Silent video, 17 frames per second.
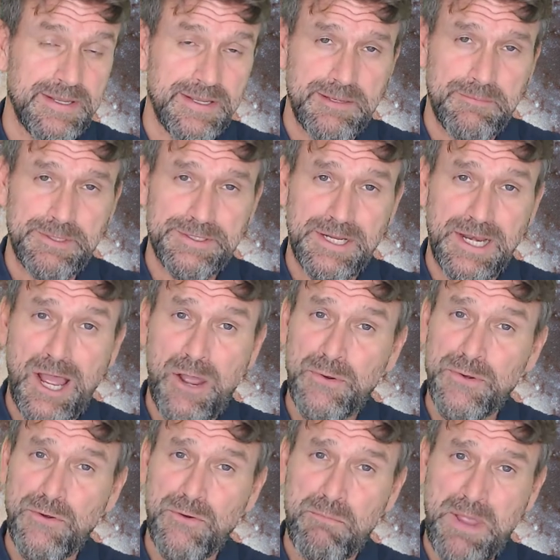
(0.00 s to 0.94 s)
but allow
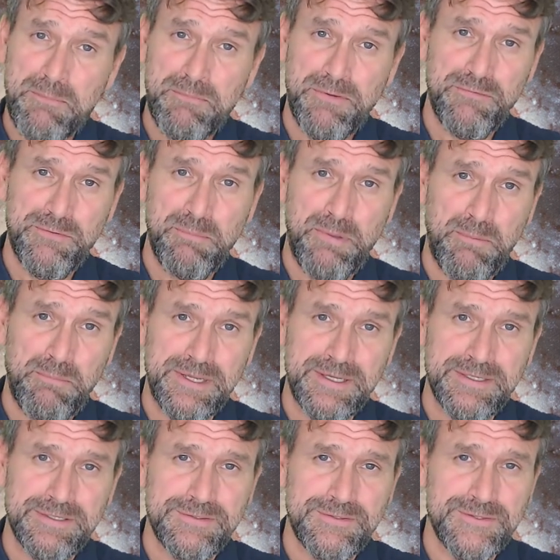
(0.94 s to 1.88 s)
your member of the
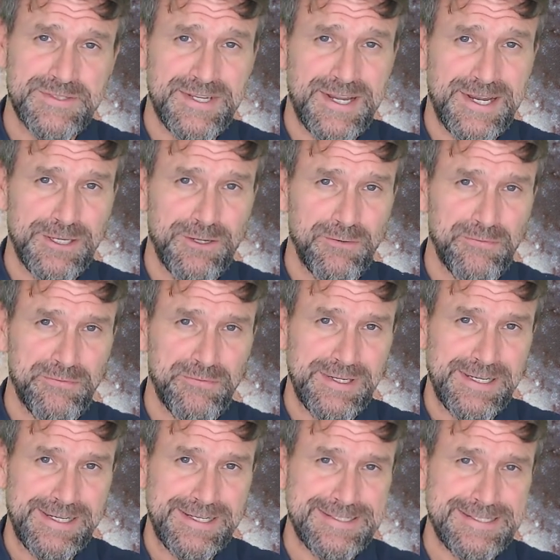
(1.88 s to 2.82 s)
public to sign off
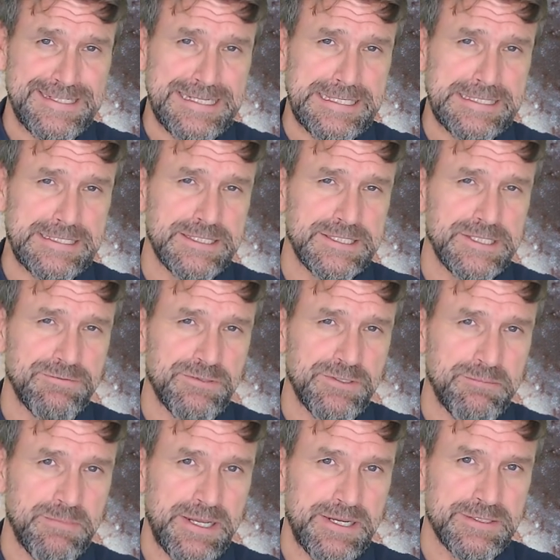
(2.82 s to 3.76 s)
in a slightly
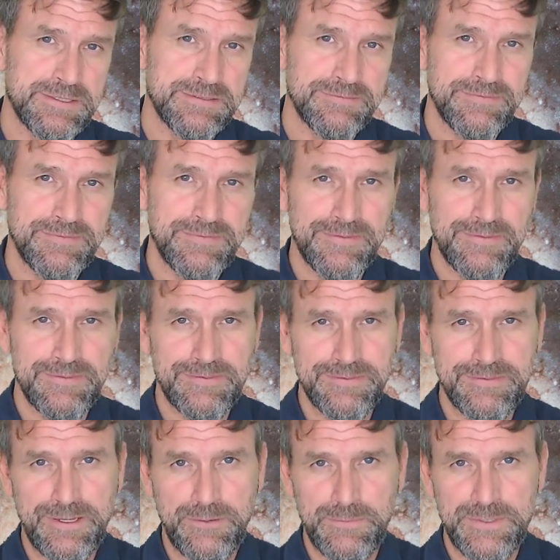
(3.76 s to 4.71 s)
different manner
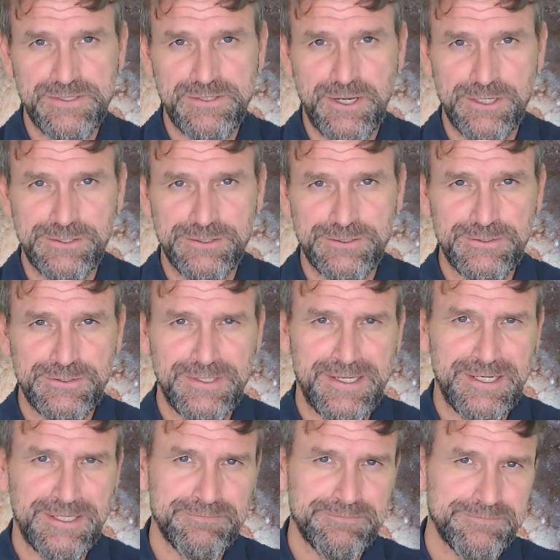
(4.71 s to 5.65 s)
than we started
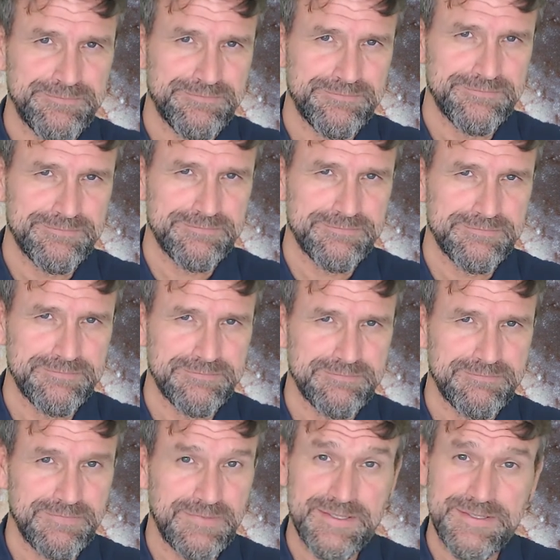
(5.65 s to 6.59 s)
today.
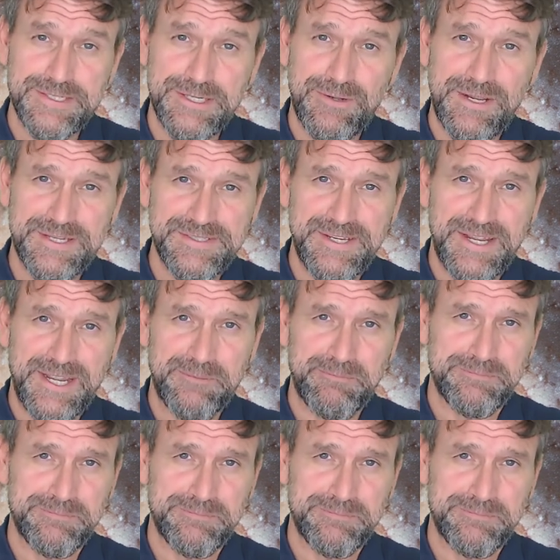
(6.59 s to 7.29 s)
See you next time.